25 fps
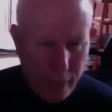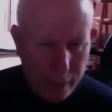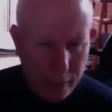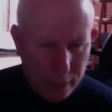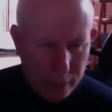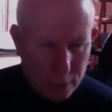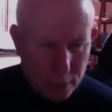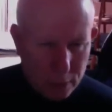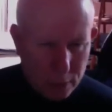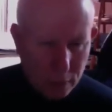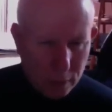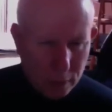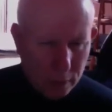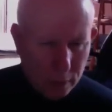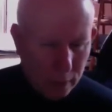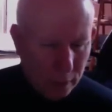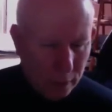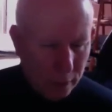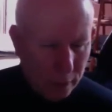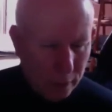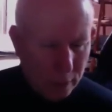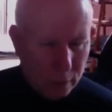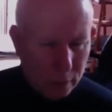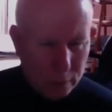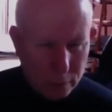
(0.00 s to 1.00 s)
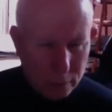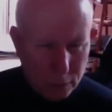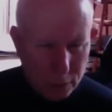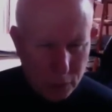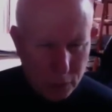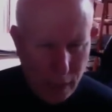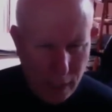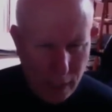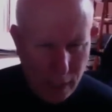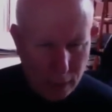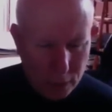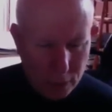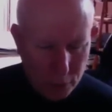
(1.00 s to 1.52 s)
It's a, a little
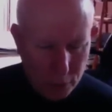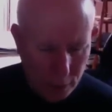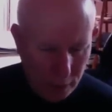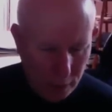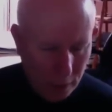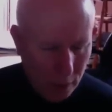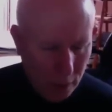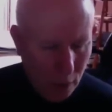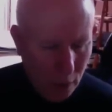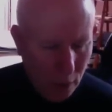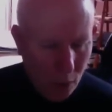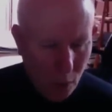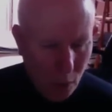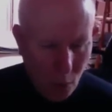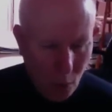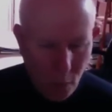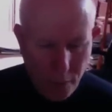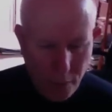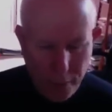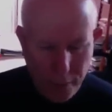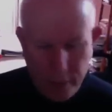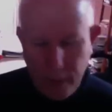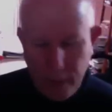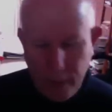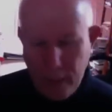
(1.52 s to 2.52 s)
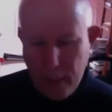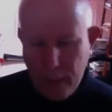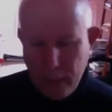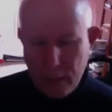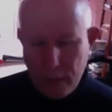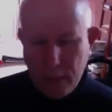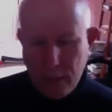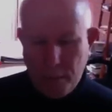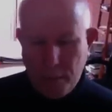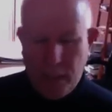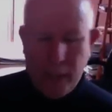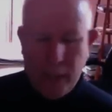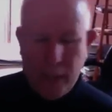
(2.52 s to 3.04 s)
challenging. Well, then into
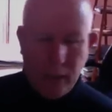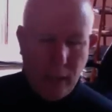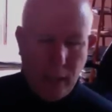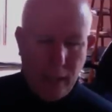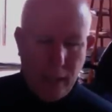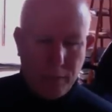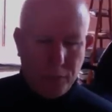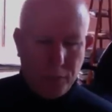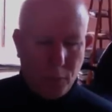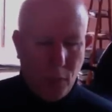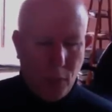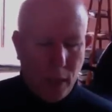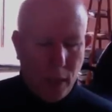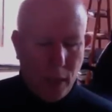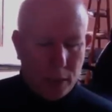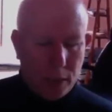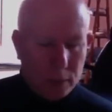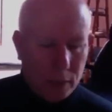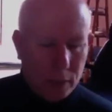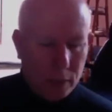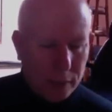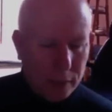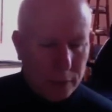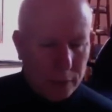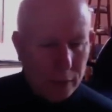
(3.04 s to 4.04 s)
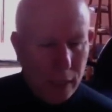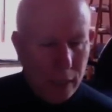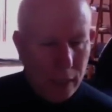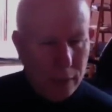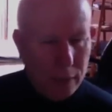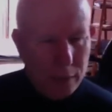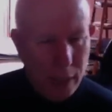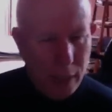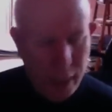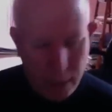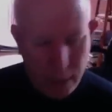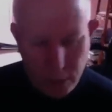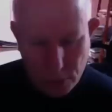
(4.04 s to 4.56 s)
my life walks Dr. David
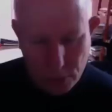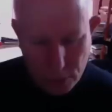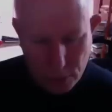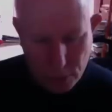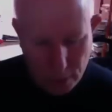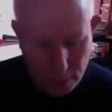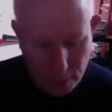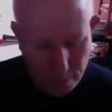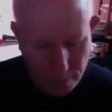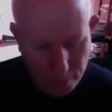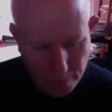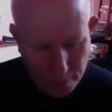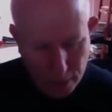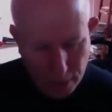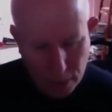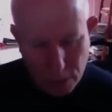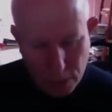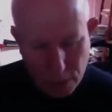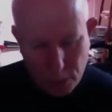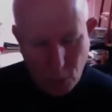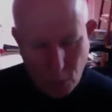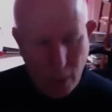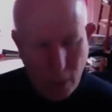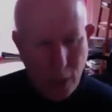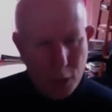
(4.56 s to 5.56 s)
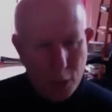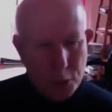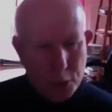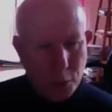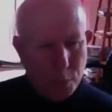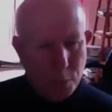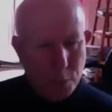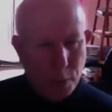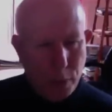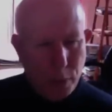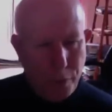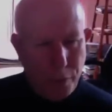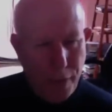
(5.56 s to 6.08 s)
Anderson. So I also
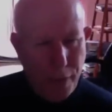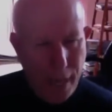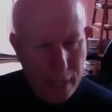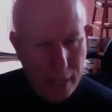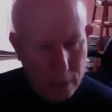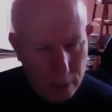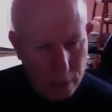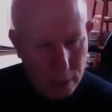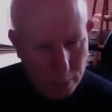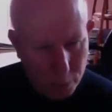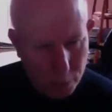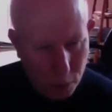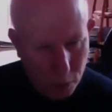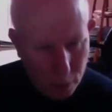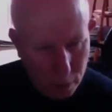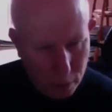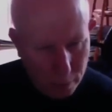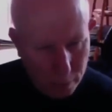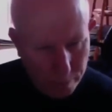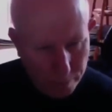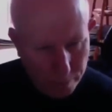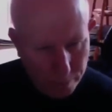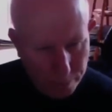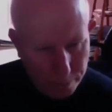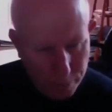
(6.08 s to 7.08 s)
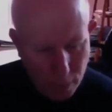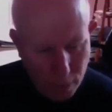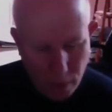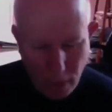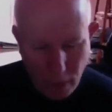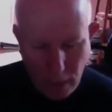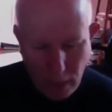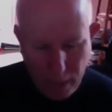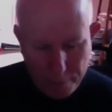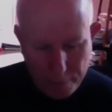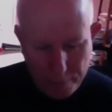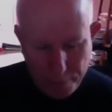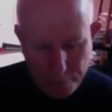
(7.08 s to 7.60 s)
put that in the book.
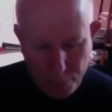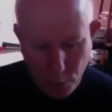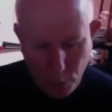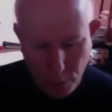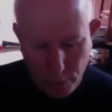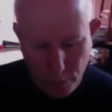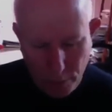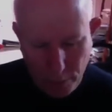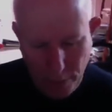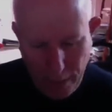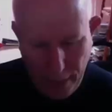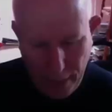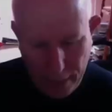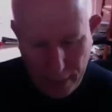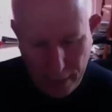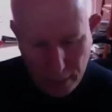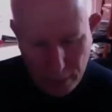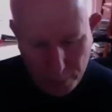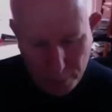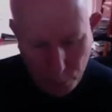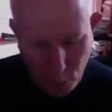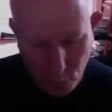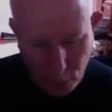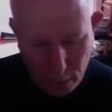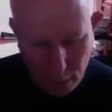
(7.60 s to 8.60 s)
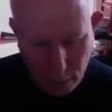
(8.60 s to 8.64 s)
I put that in the book.